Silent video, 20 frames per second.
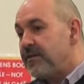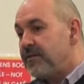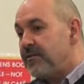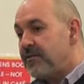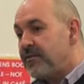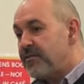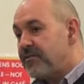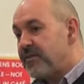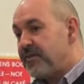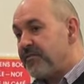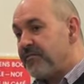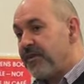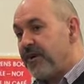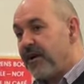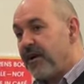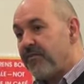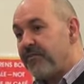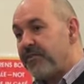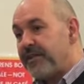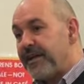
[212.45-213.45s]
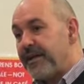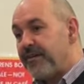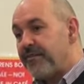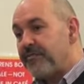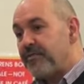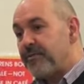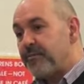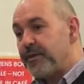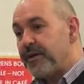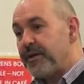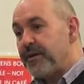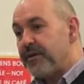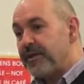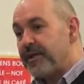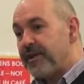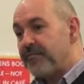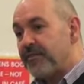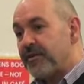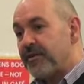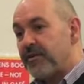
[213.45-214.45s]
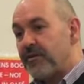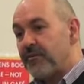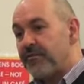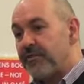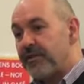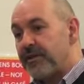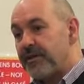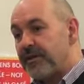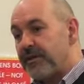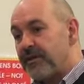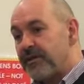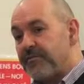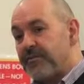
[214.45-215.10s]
you could sit for half an hour if you're a bit early, have a coffee.